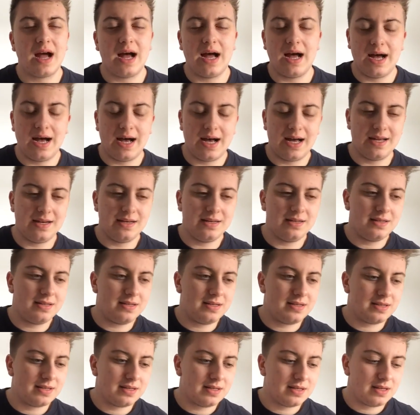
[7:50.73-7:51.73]

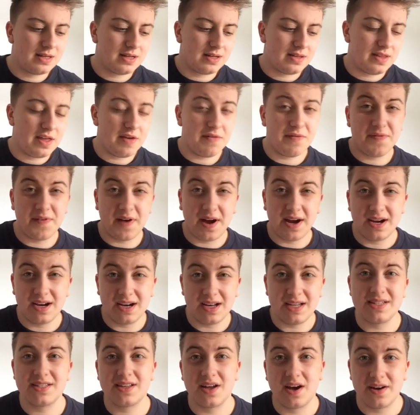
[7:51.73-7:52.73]
and they're
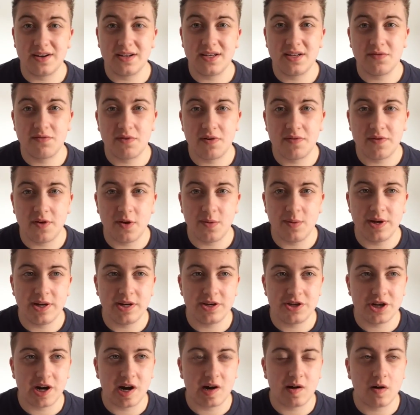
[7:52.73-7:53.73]
finally starting to refer me to
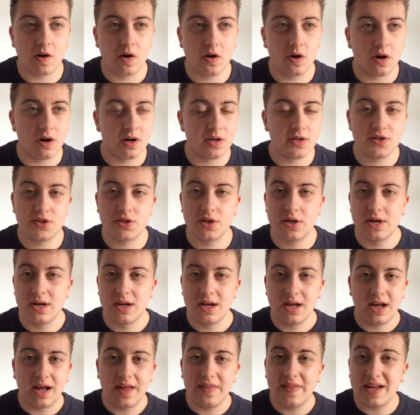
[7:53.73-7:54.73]
Charing Cross,
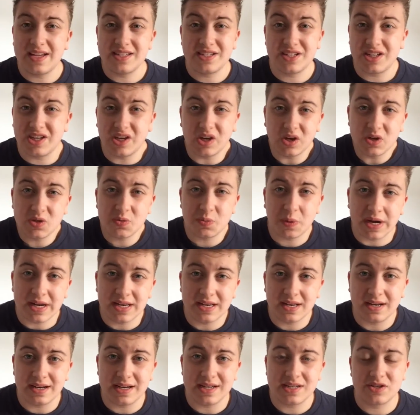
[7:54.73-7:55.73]
and that's a year's
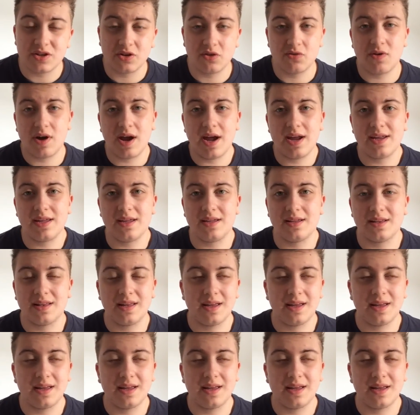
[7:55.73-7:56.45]
waiting list already.